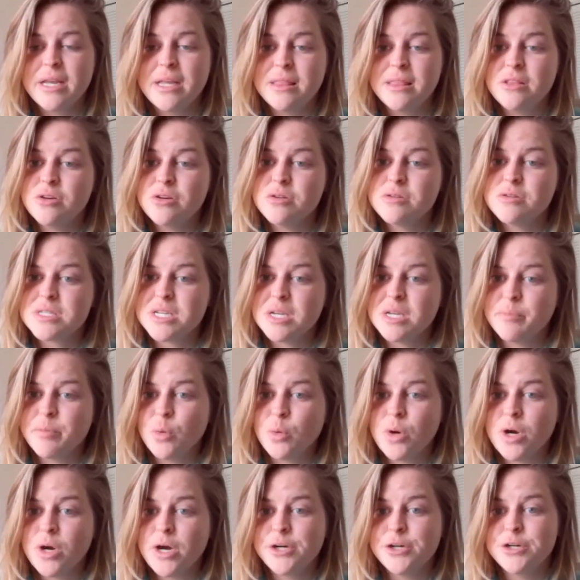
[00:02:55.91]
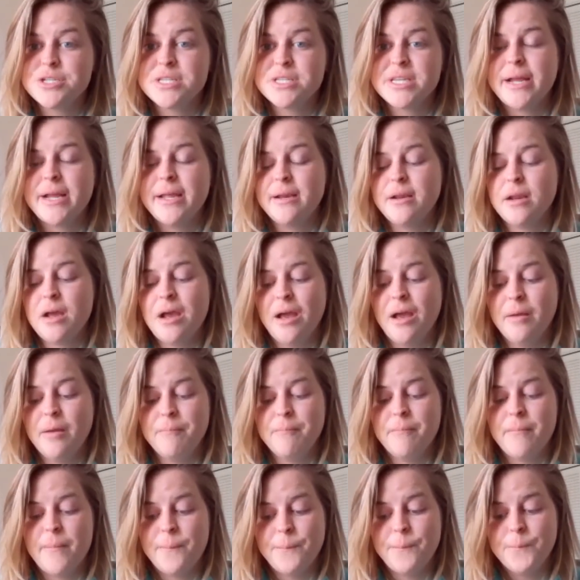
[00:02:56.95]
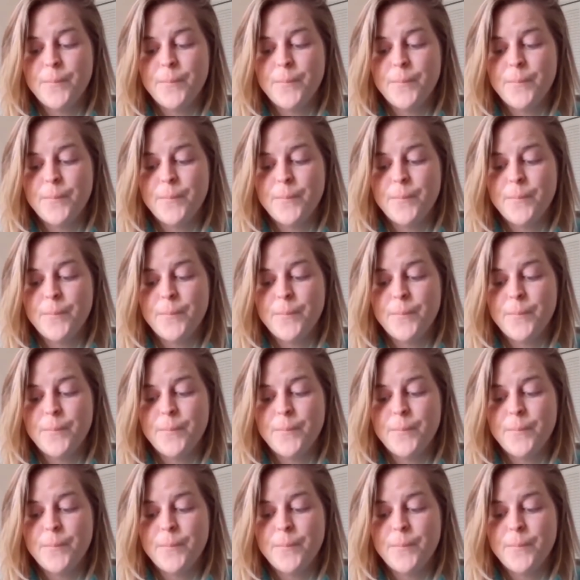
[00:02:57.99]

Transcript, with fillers: in those deeper waters that um,